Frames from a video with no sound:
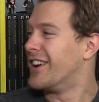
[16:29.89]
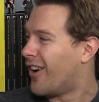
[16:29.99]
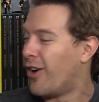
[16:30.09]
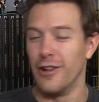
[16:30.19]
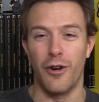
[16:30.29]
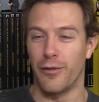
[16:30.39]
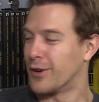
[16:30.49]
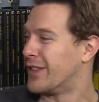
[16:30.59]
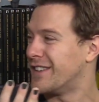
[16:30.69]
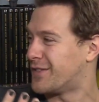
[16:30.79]
blood, all yeah.
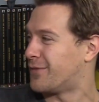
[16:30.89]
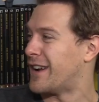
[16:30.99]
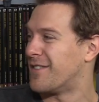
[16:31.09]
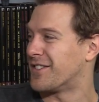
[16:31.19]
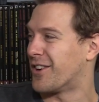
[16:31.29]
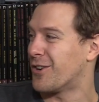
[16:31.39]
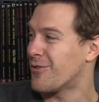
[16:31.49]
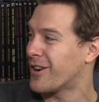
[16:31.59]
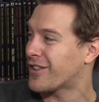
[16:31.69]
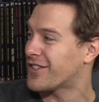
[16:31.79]
over these famous
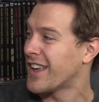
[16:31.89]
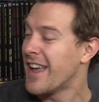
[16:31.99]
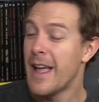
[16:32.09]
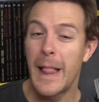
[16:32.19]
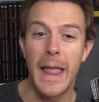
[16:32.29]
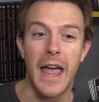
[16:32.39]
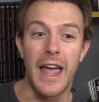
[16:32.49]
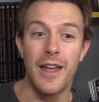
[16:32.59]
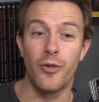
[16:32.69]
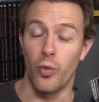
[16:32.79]
artworks. Yep.
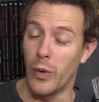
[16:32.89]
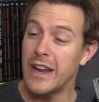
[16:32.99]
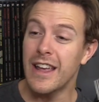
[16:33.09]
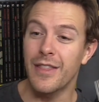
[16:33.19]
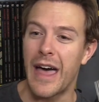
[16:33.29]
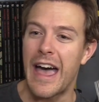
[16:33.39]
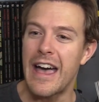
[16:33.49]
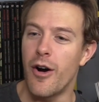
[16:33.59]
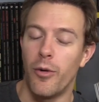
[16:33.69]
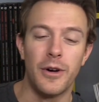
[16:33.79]
And reading
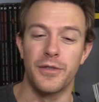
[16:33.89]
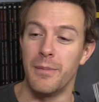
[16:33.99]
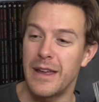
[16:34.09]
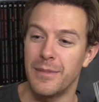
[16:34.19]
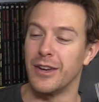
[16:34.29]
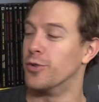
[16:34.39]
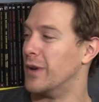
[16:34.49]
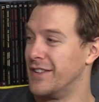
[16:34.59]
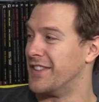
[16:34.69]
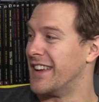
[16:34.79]
that almost made me
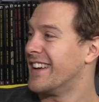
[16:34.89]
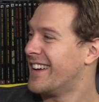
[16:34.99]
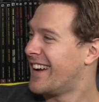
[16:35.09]
queasy.